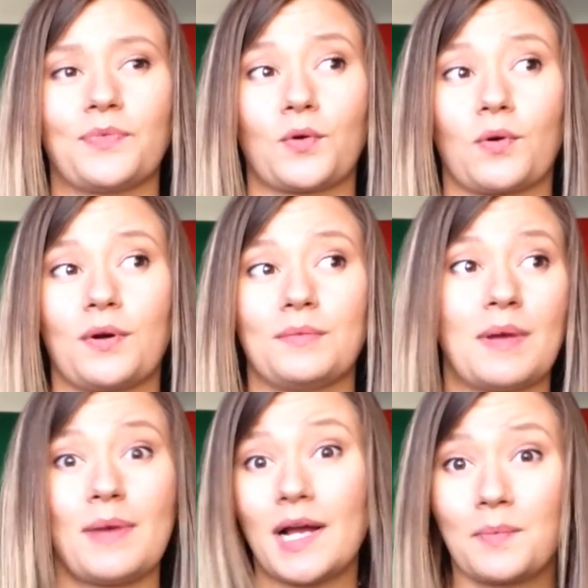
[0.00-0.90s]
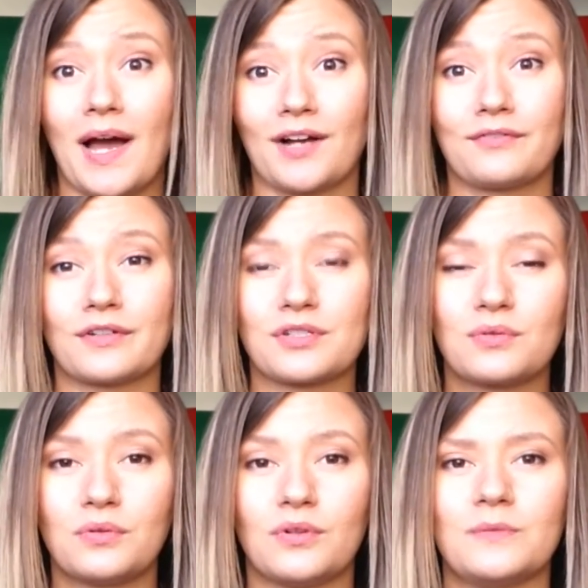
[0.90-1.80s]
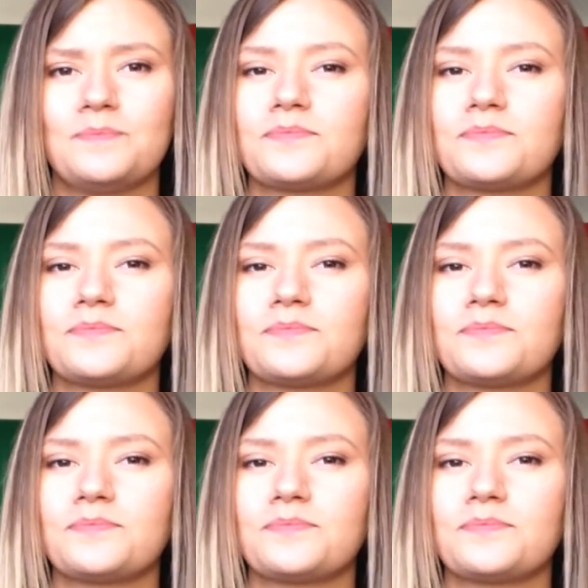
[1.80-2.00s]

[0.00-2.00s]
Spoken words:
or my backpack for school,